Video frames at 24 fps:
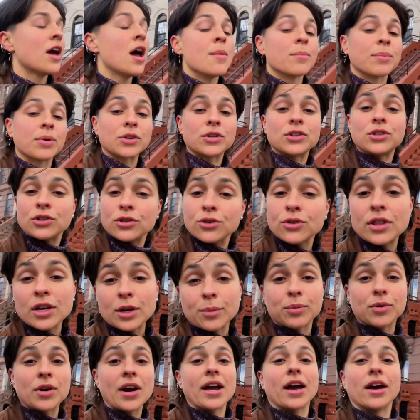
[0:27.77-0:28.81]
pursued their
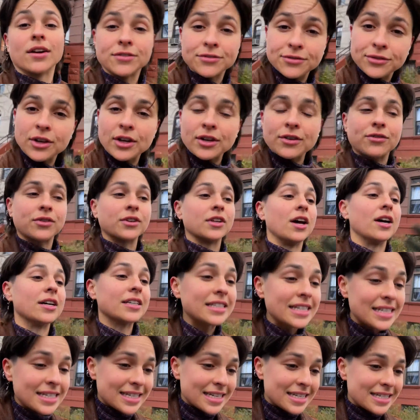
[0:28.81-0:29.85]
prey on foot for long
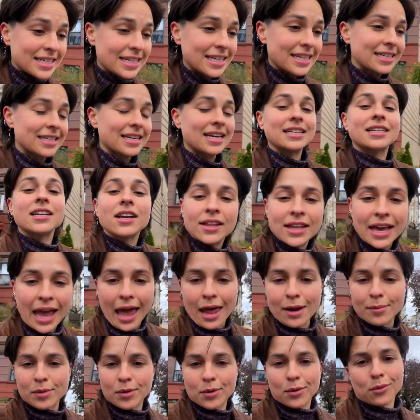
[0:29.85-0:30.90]
distances until the
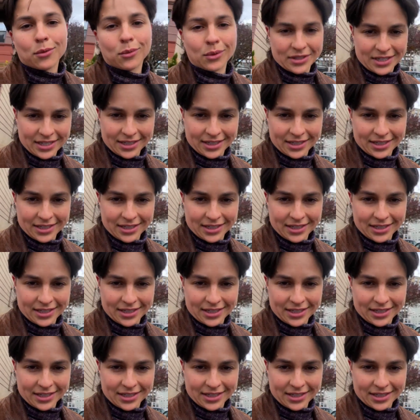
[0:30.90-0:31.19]
animal was